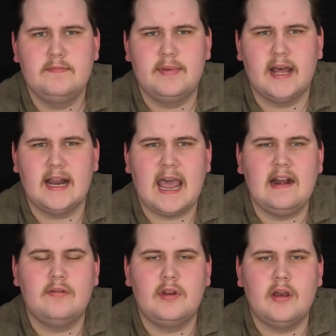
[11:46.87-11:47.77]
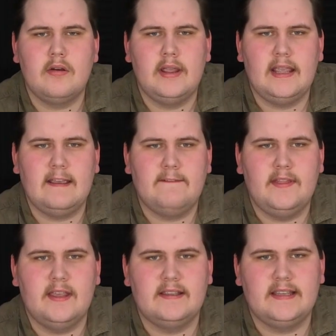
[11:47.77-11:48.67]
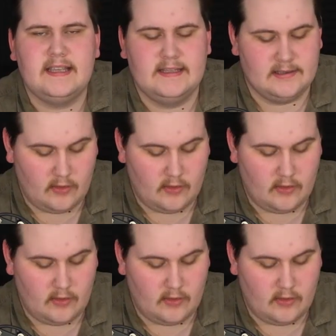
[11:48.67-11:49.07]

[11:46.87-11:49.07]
But I don't know if this is